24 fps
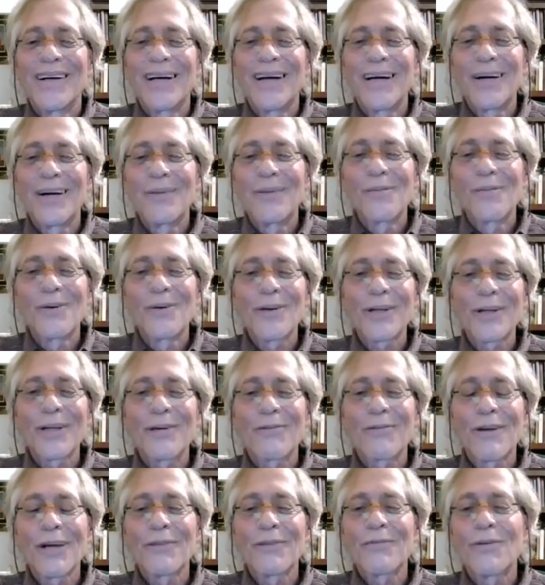I'm really
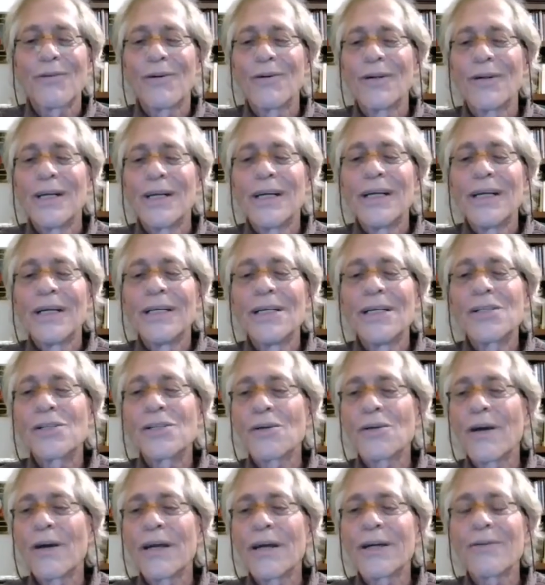grateful. Is
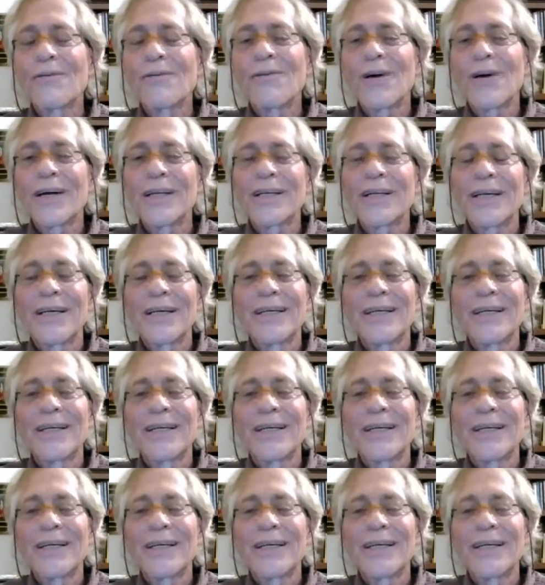there anyone,